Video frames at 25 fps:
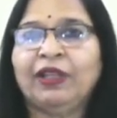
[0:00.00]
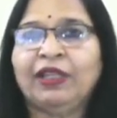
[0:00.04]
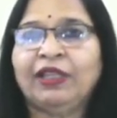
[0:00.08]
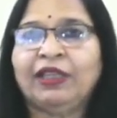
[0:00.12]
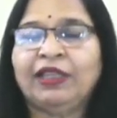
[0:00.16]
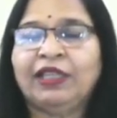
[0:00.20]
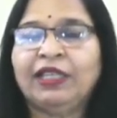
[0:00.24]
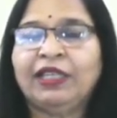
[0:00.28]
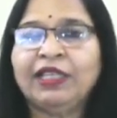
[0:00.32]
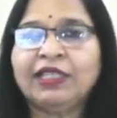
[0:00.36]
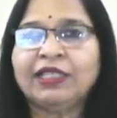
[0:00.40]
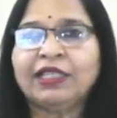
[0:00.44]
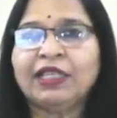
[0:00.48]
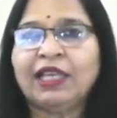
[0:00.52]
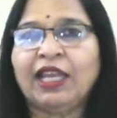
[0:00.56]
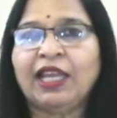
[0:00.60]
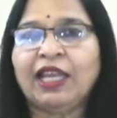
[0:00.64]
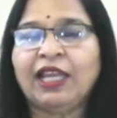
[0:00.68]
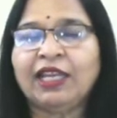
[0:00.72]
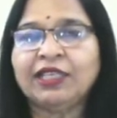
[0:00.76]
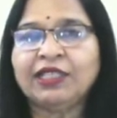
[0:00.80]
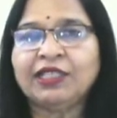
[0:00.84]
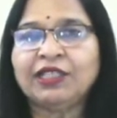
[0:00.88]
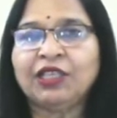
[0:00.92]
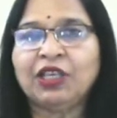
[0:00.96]
This
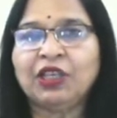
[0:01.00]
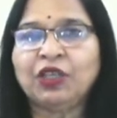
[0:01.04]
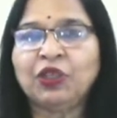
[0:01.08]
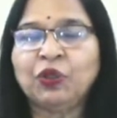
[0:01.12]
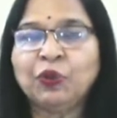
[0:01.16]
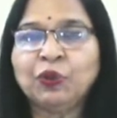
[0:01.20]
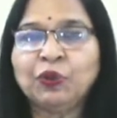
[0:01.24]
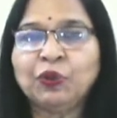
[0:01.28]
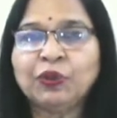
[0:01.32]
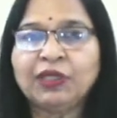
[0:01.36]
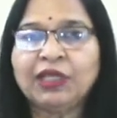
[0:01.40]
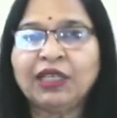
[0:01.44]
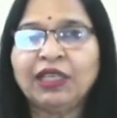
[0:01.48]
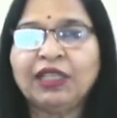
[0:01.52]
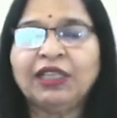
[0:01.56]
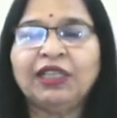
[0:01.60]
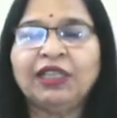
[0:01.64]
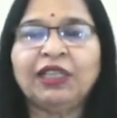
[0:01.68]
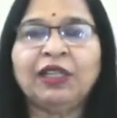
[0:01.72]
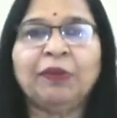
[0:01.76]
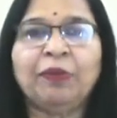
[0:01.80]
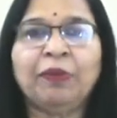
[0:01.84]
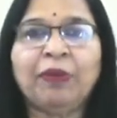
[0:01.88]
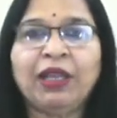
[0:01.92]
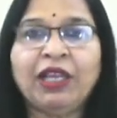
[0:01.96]
is using
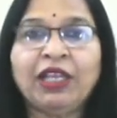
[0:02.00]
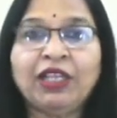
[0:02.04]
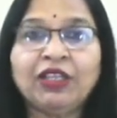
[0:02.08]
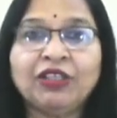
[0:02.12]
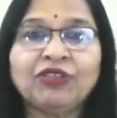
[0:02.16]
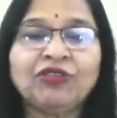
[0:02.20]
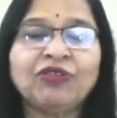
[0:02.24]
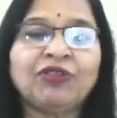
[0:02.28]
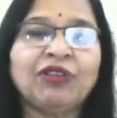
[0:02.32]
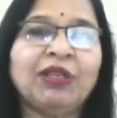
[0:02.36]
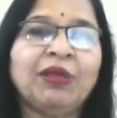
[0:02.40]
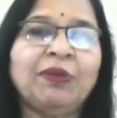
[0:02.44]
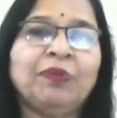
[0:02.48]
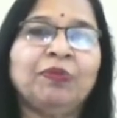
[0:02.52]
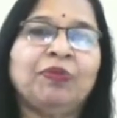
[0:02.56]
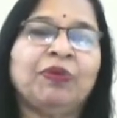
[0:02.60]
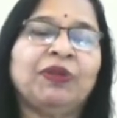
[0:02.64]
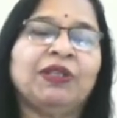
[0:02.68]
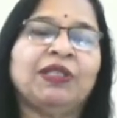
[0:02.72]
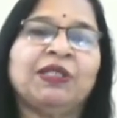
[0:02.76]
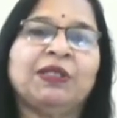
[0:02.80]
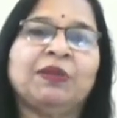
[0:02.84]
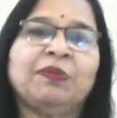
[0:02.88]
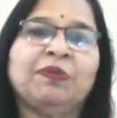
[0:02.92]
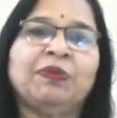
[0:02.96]
the mainstream
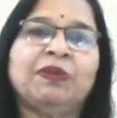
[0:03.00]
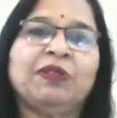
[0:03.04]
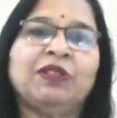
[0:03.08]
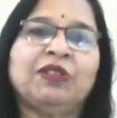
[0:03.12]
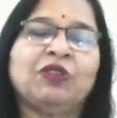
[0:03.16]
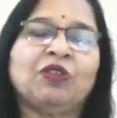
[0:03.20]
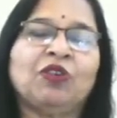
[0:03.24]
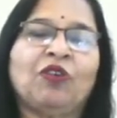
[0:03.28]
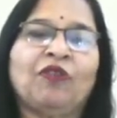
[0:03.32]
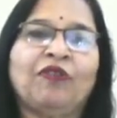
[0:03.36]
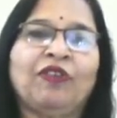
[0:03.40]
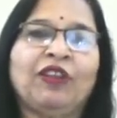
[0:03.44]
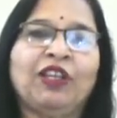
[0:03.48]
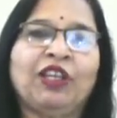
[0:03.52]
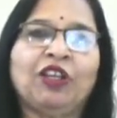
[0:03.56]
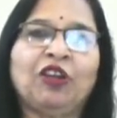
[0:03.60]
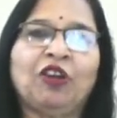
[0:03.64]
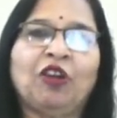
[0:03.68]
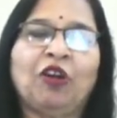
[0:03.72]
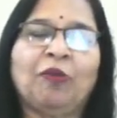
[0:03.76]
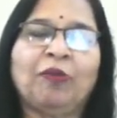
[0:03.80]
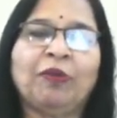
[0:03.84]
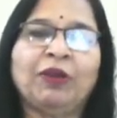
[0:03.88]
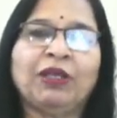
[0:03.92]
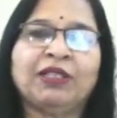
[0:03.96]
principles of
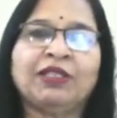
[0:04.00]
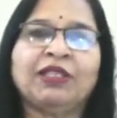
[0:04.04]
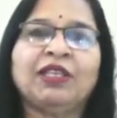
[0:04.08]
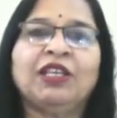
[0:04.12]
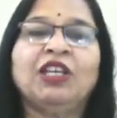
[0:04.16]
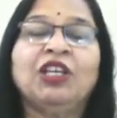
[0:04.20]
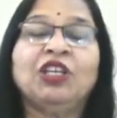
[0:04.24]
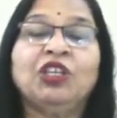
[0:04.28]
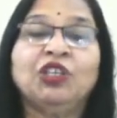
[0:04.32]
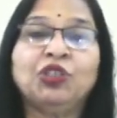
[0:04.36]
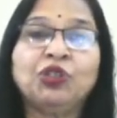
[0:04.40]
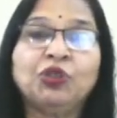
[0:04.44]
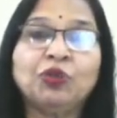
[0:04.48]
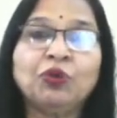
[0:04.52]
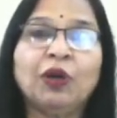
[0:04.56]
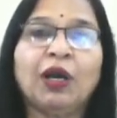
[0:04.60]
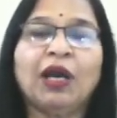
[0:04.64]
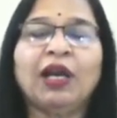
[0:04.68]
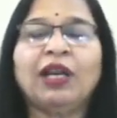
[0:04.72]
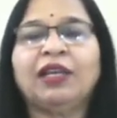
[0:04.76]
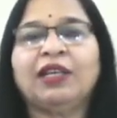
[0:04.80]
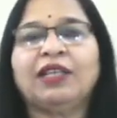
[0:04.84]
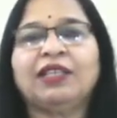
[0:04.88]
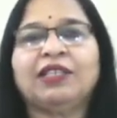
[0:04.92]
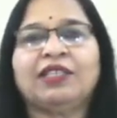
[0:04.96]
economics to
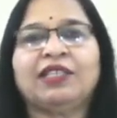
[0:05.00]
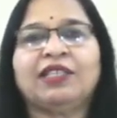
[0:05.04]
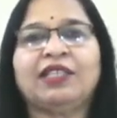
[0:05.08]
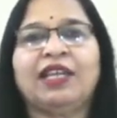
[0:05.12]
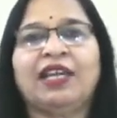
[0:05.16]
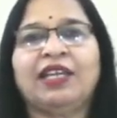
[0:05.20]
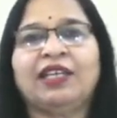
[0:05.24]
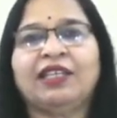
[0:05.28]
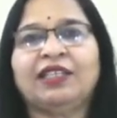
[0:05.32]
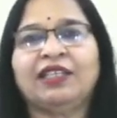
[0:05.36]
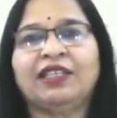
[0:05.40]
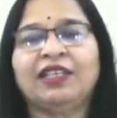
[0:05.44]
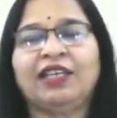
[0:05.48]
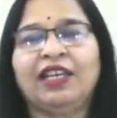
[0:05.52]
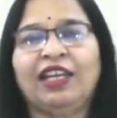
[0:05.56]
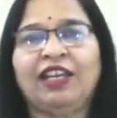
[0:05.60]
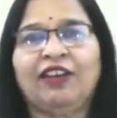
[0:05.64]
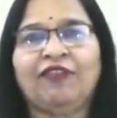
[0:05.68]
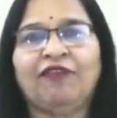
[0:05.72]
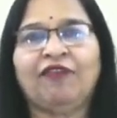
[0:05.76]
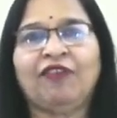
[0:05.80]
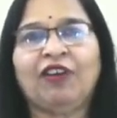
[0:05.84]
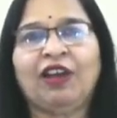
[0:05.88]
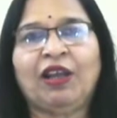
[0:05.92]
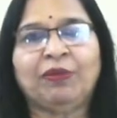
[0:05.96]
understand
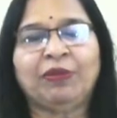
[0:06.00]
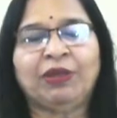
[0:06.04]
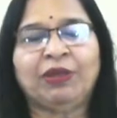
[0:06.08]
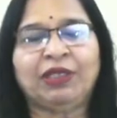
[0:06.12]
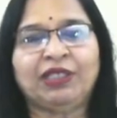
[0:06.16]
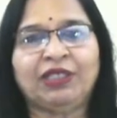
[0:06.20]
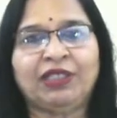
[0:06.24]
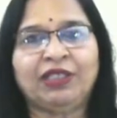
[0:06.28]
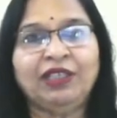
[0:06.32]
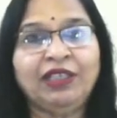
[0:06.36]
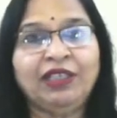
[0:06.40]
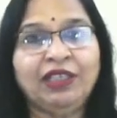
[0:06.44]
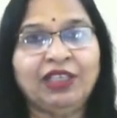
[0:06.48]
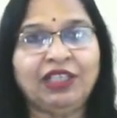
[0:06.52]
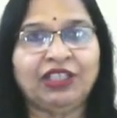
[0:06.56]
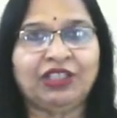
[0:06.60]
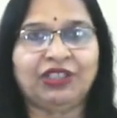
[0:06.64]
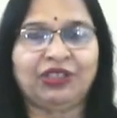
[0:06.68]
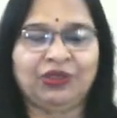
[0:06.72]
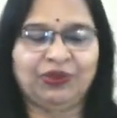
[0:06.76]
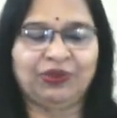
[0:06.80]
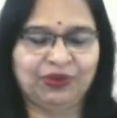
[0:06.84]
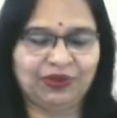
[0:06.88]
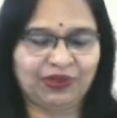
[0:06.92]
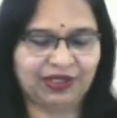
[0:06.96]
environmental
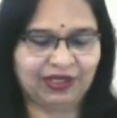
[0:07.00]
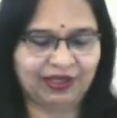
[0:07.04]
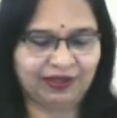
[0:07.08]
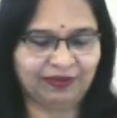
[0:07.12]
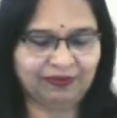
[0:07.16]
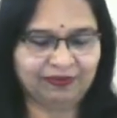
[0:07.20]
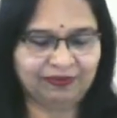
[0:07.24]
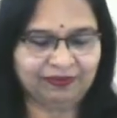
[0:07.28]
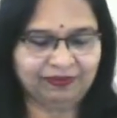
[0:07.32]
issues.